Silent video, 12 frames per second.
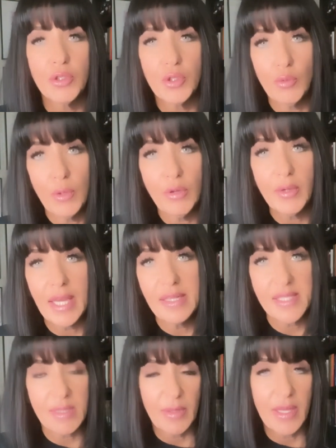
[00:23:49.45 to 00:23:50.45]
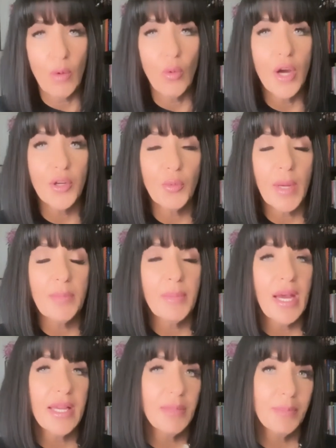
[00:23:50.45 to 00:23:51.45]
you will gain some of that water weight
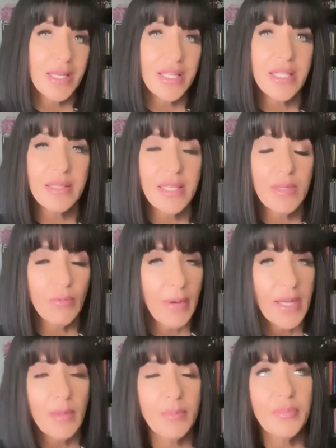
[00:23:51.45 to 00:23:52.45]
back immediately, right